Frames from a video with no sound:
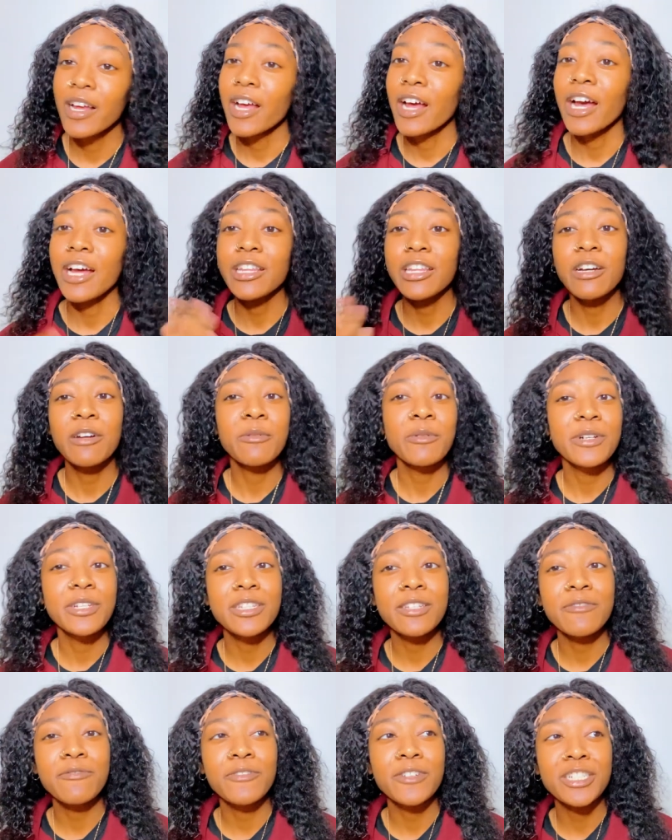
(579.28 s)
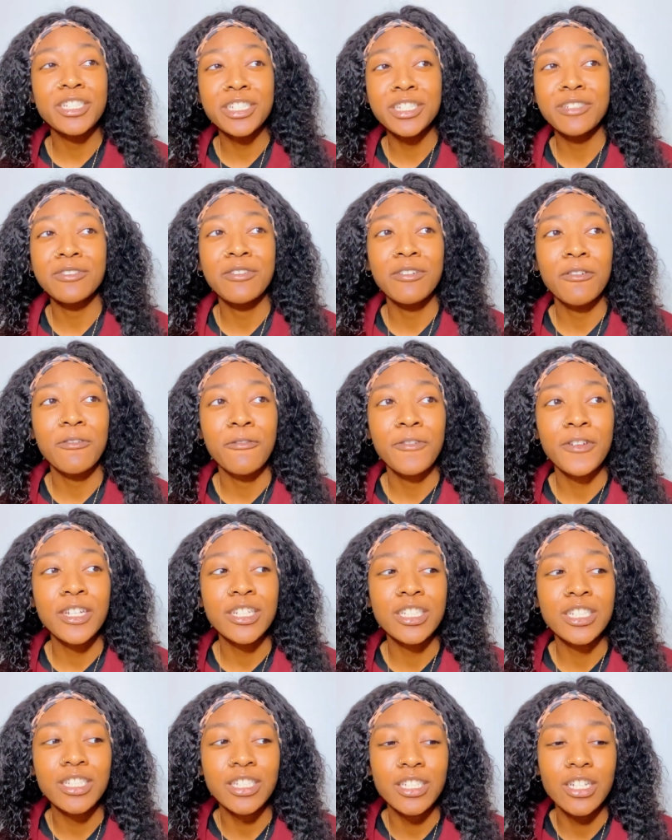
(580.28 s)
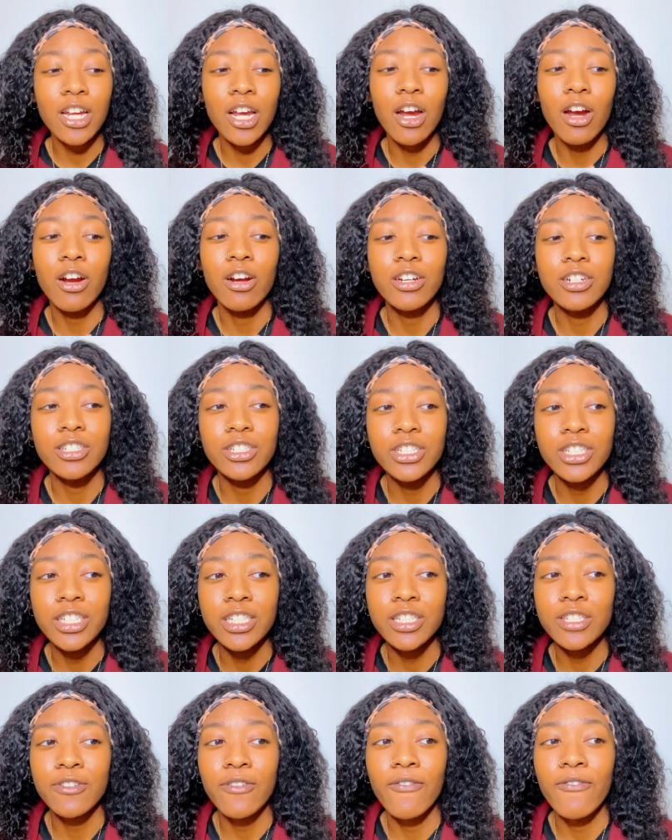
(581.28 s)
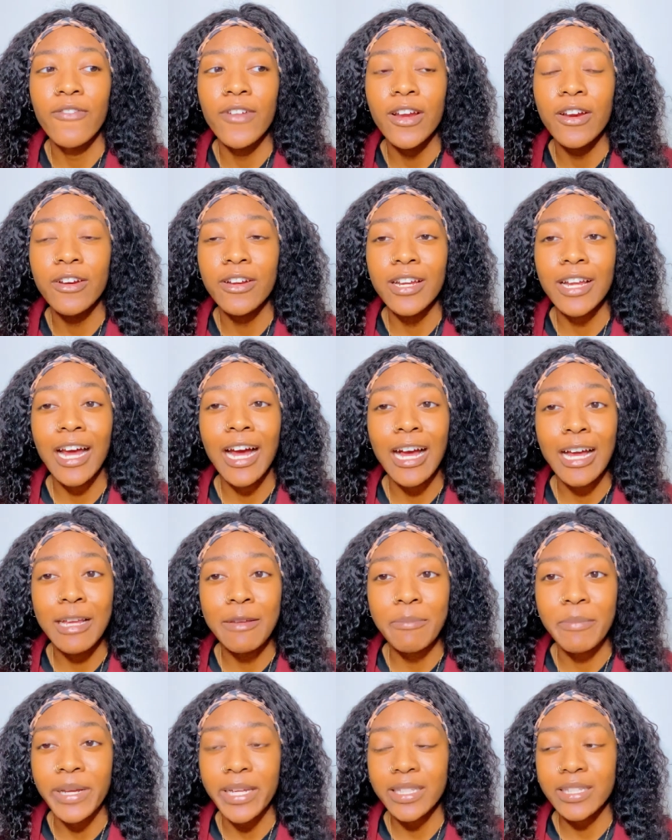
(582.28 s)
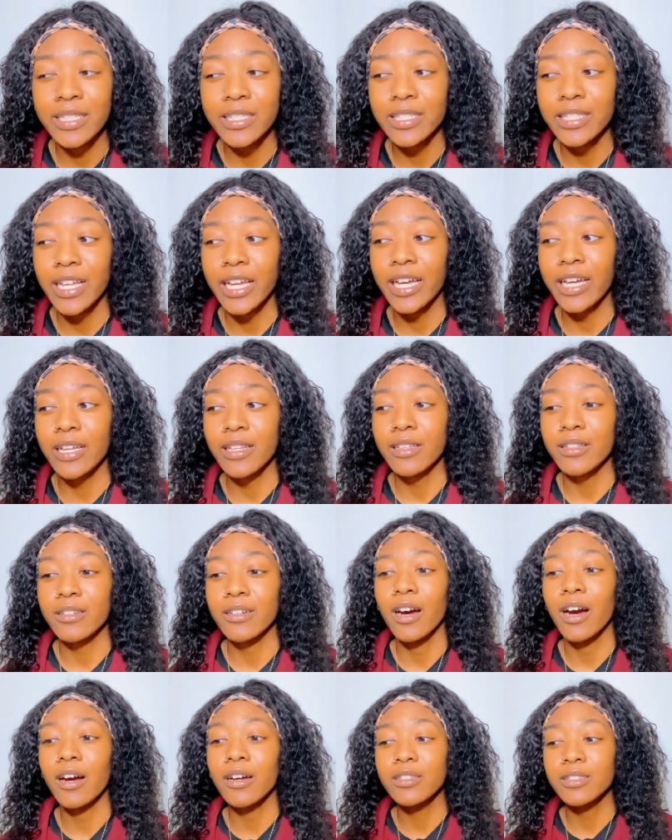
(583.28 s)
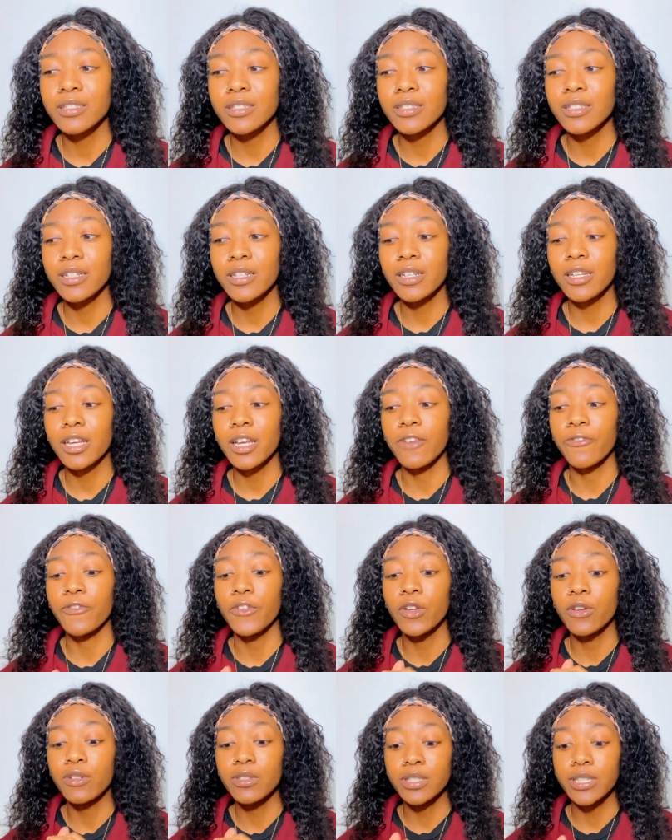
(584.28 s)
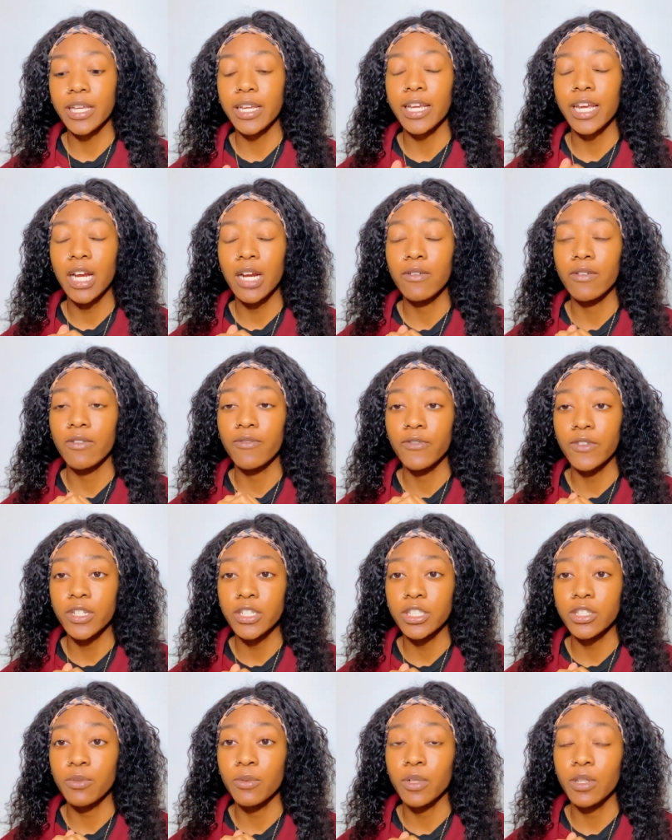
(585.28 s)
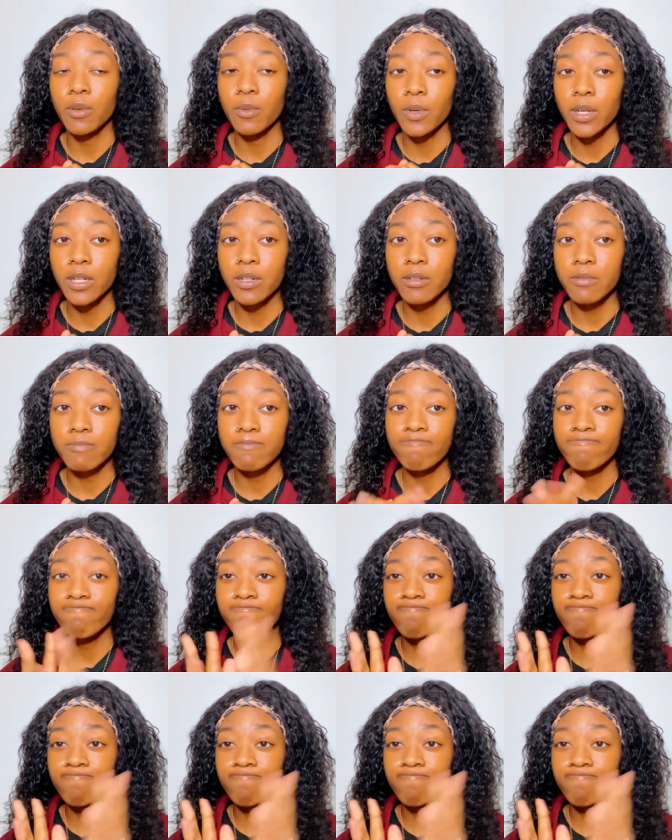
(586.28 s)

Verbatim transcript: I don't want any fish. Fish are just very high maintenance. And honestly, if you can take care of a fish really well,